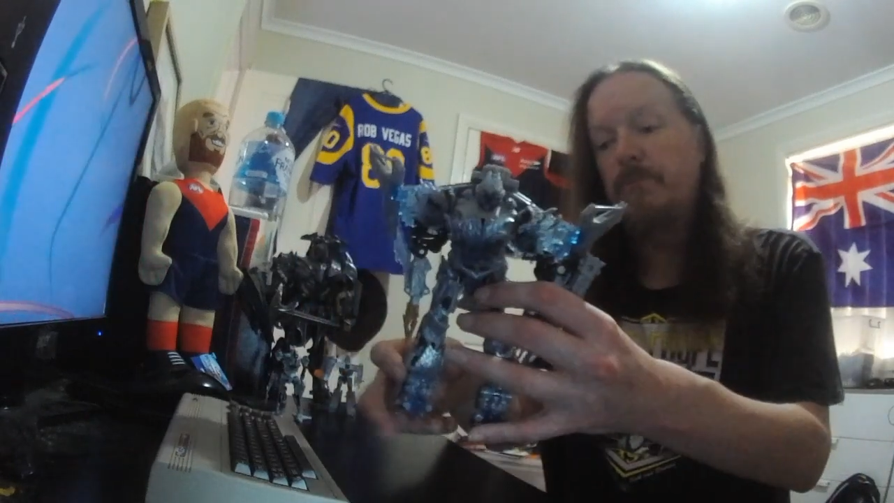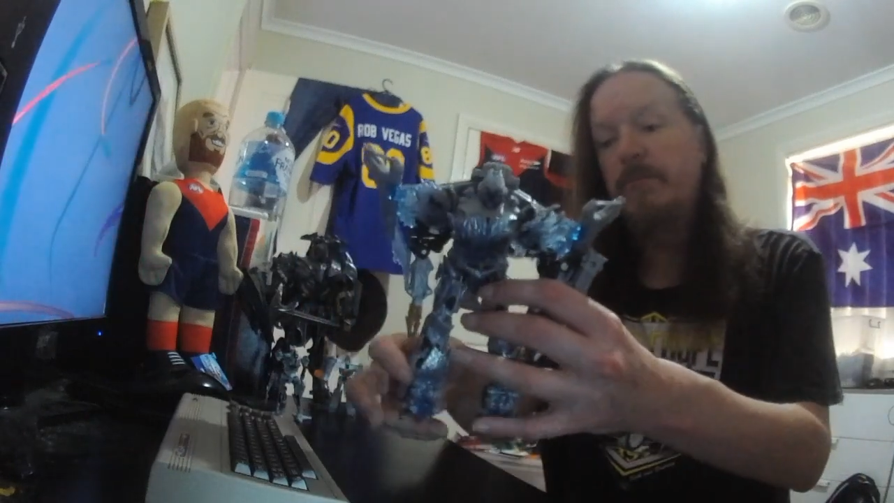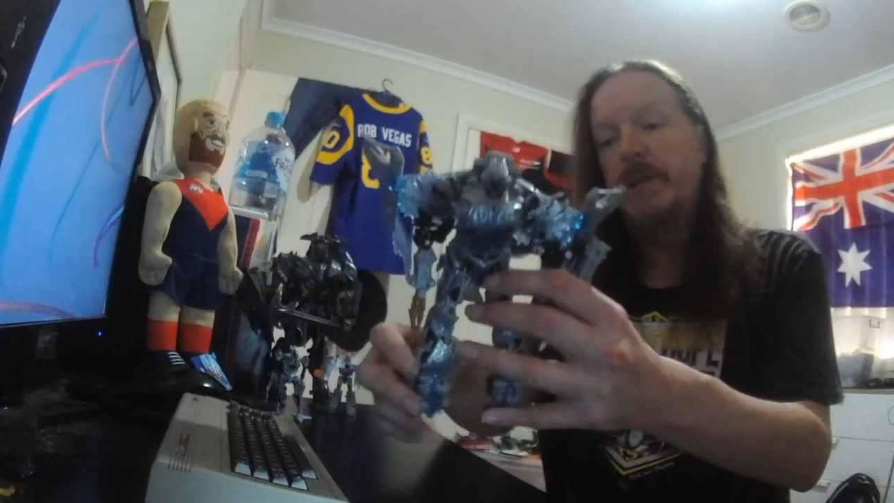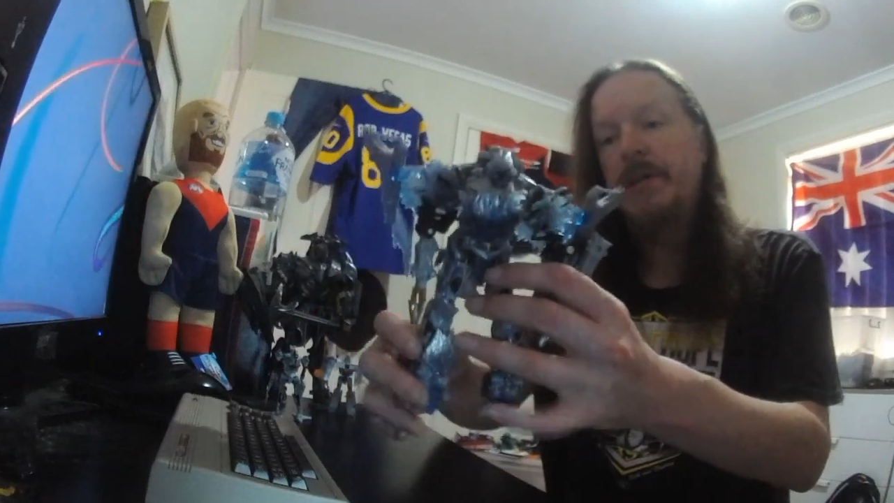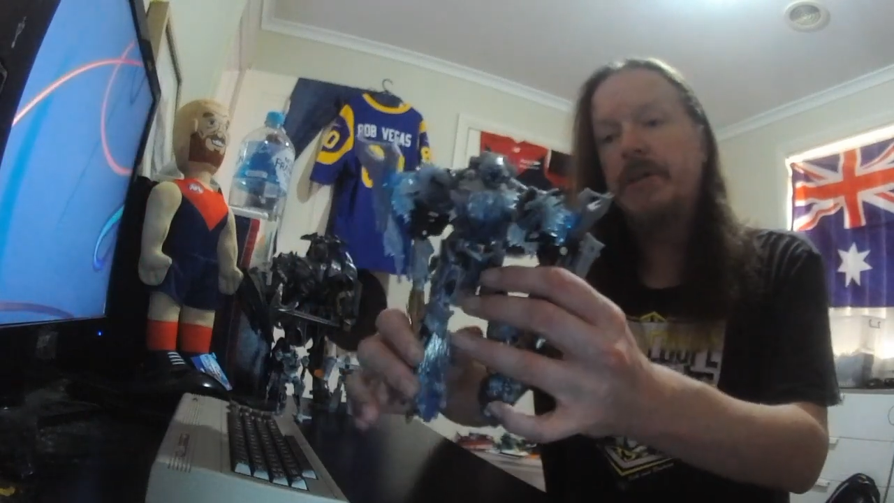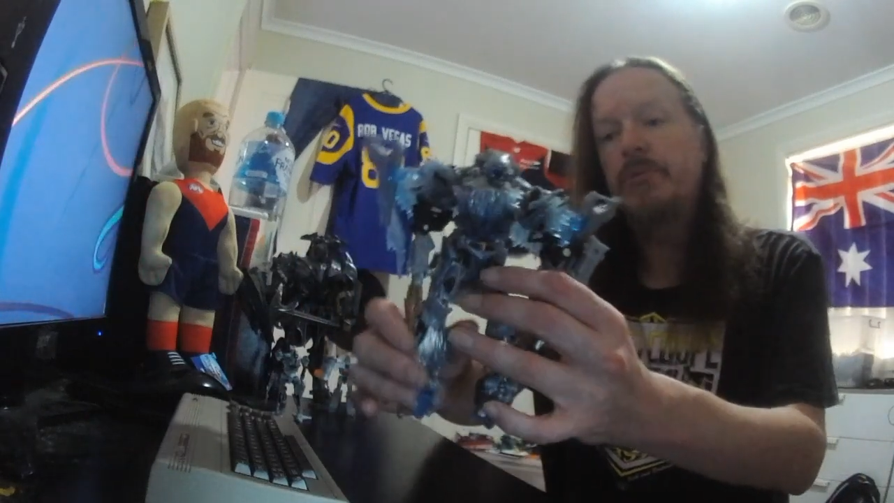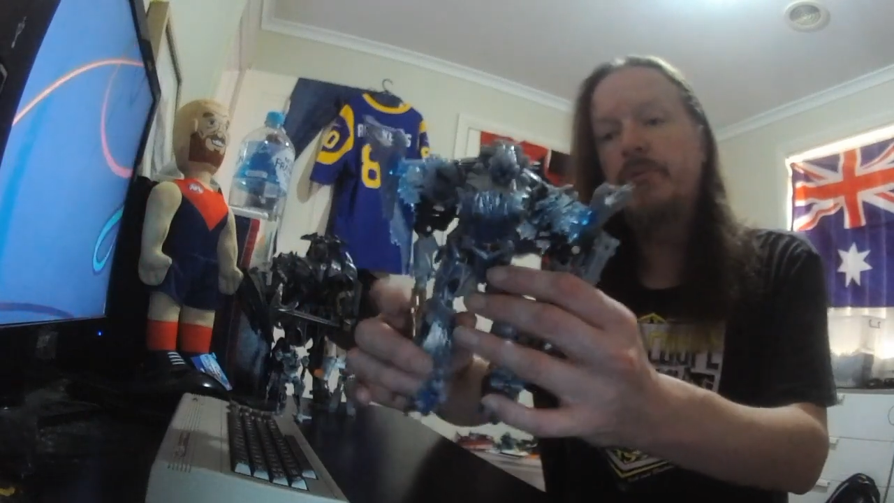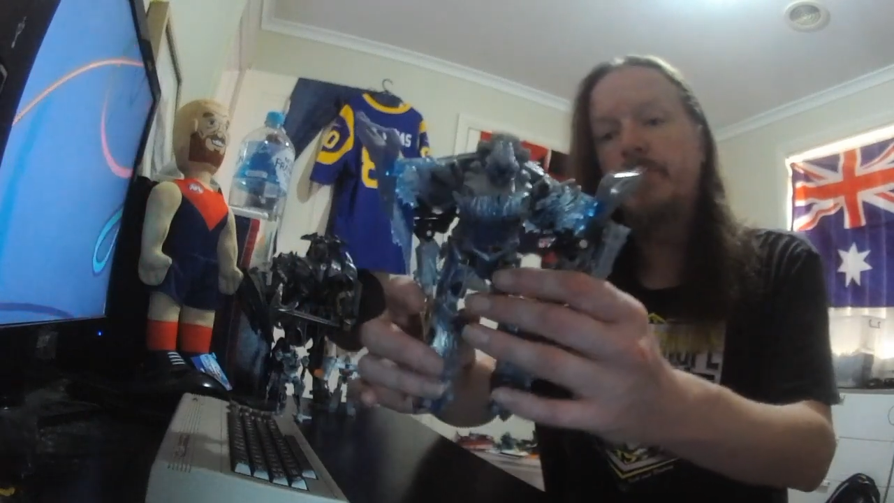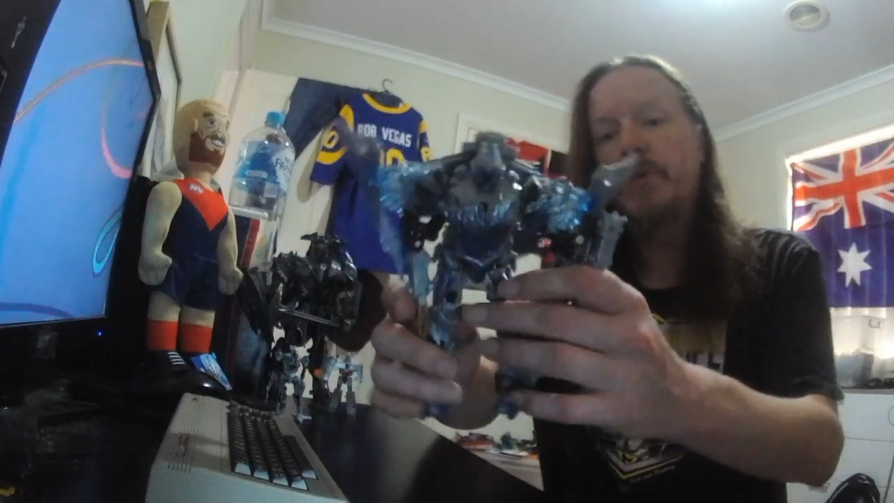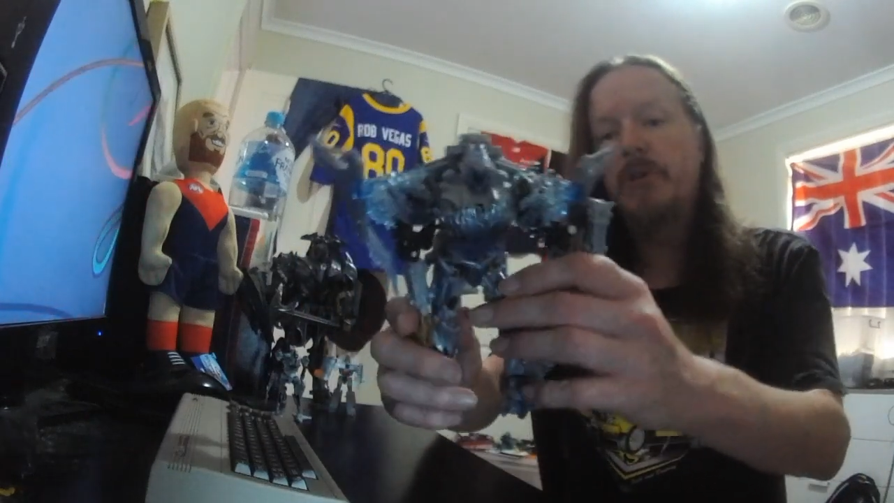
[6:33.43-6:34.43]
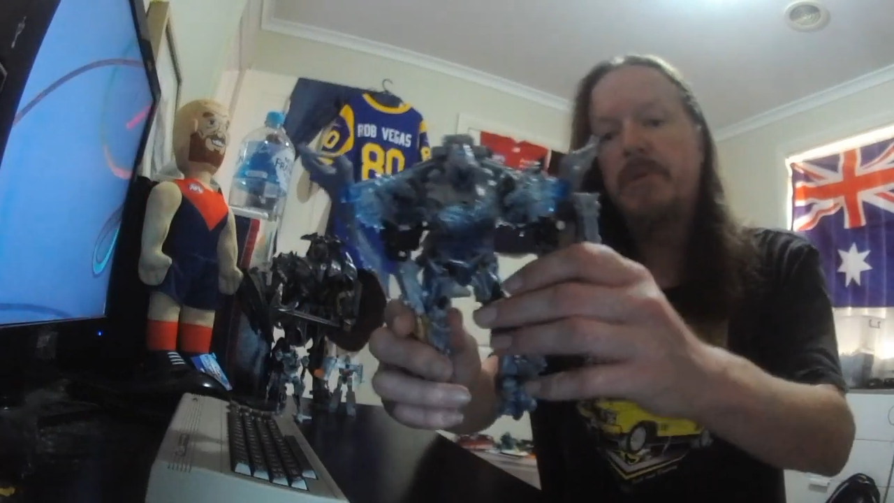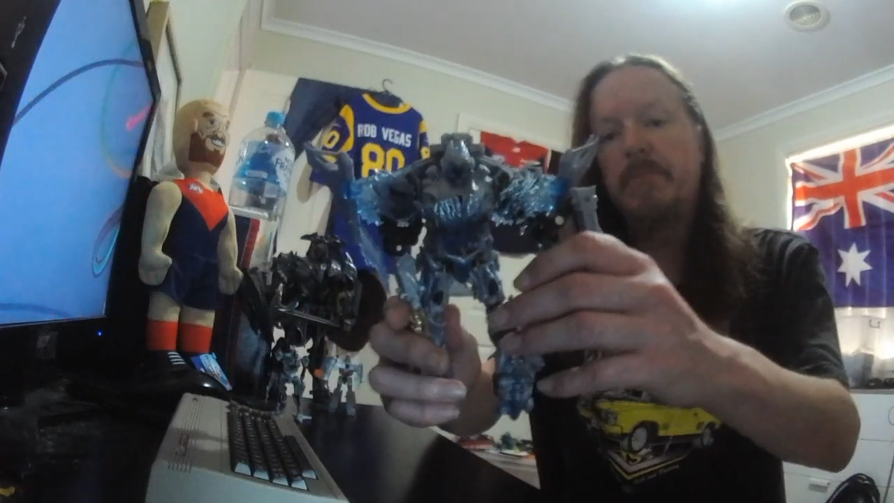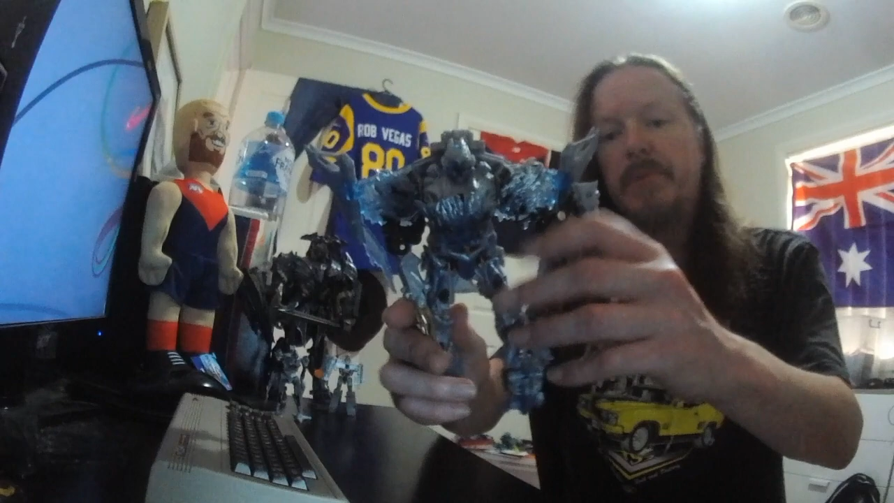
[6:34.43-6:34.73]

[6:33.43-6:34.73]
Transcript: really cool robot